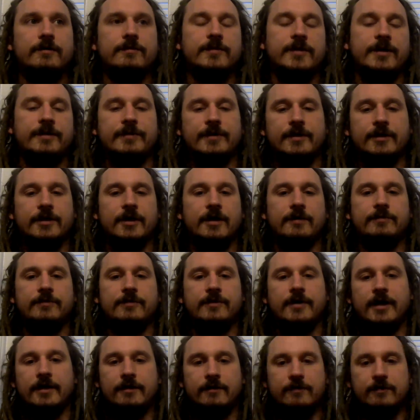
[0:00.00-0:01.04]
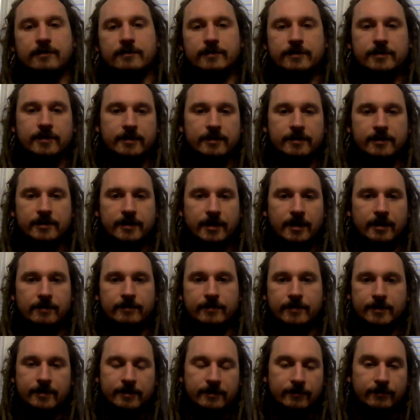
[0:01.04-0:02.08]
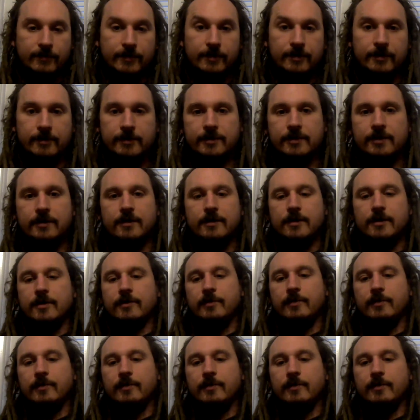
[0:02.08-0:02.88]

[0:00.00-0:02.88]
maybe a couple, I don't know, it's hard to tell when you're in the woods.